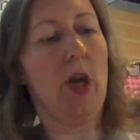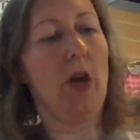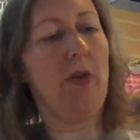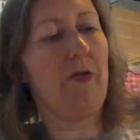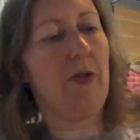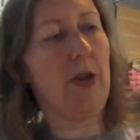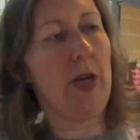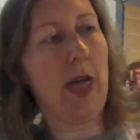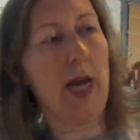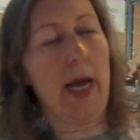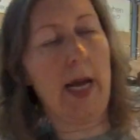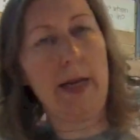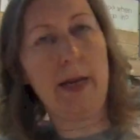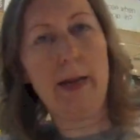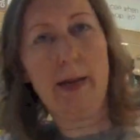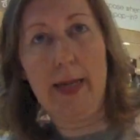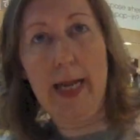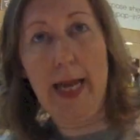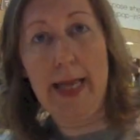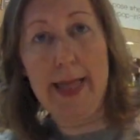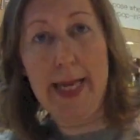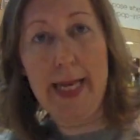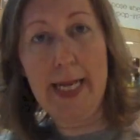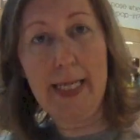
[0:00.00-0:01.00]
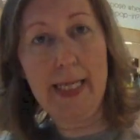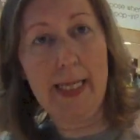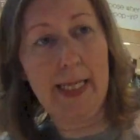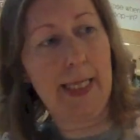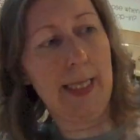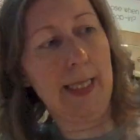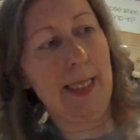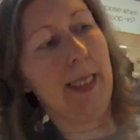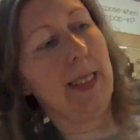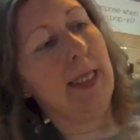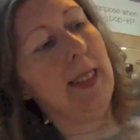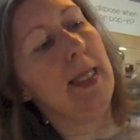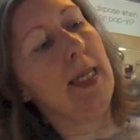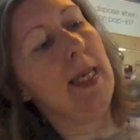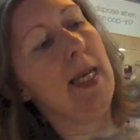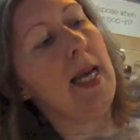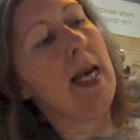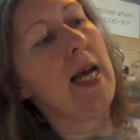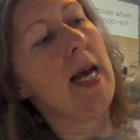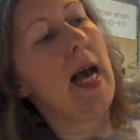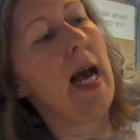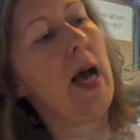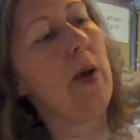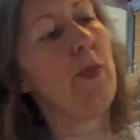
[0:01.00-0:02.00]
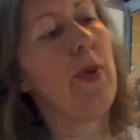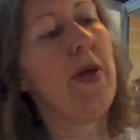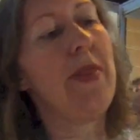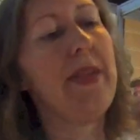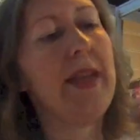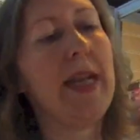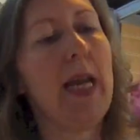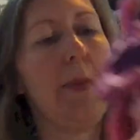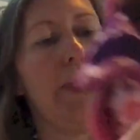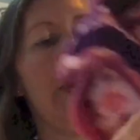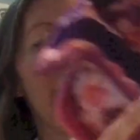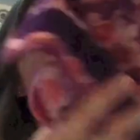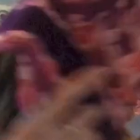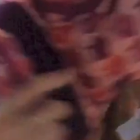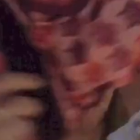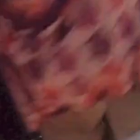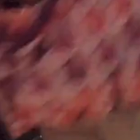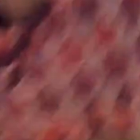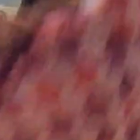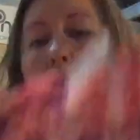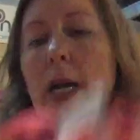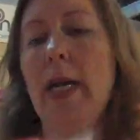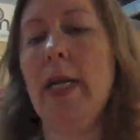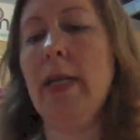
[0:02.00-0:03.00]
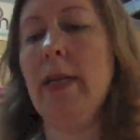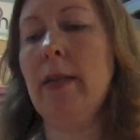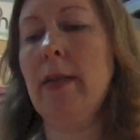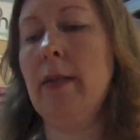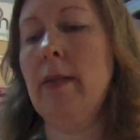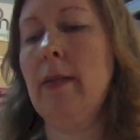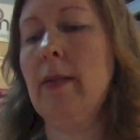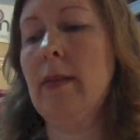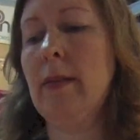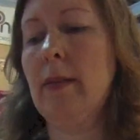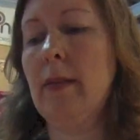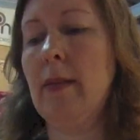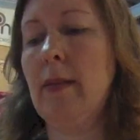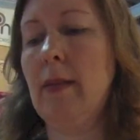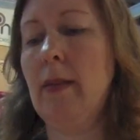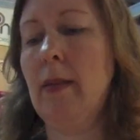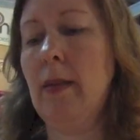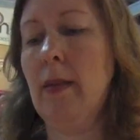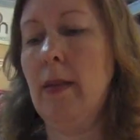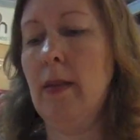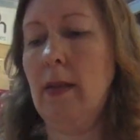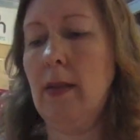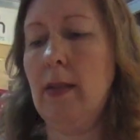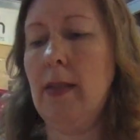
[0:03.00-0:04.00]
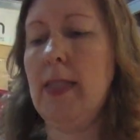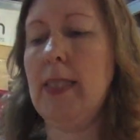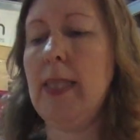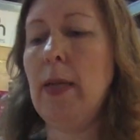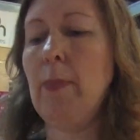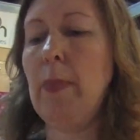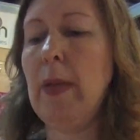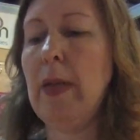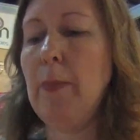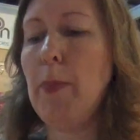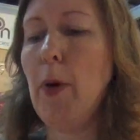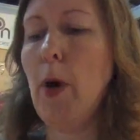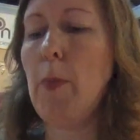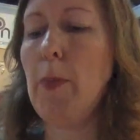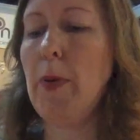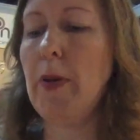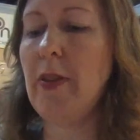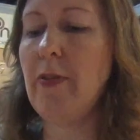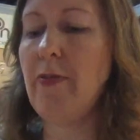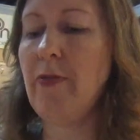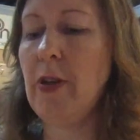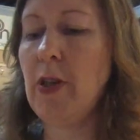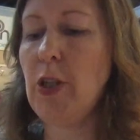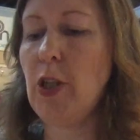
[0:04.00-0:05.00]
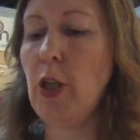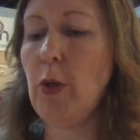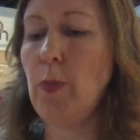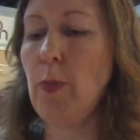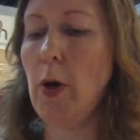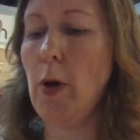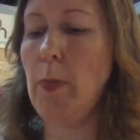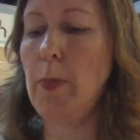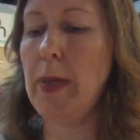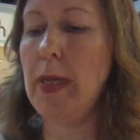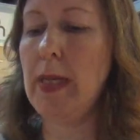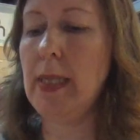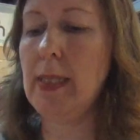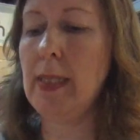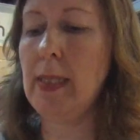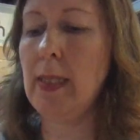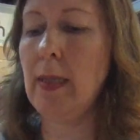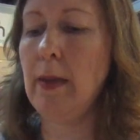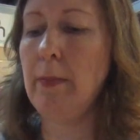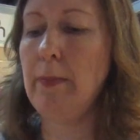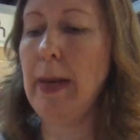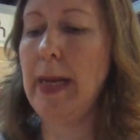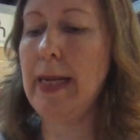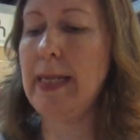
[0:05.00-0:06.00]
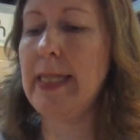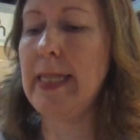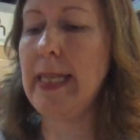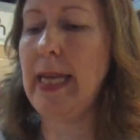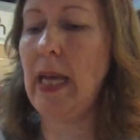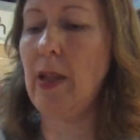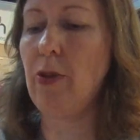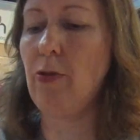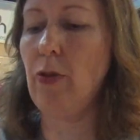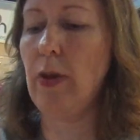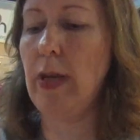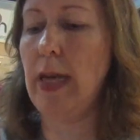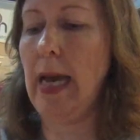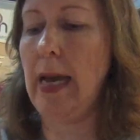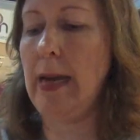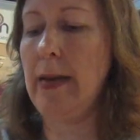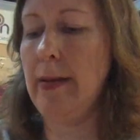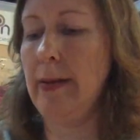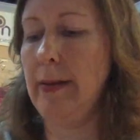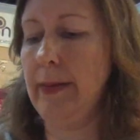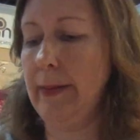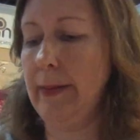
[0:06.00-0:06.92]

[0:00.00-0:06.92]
over a line like this, and when the nappy is dry, simply pop the front two poppers back together again.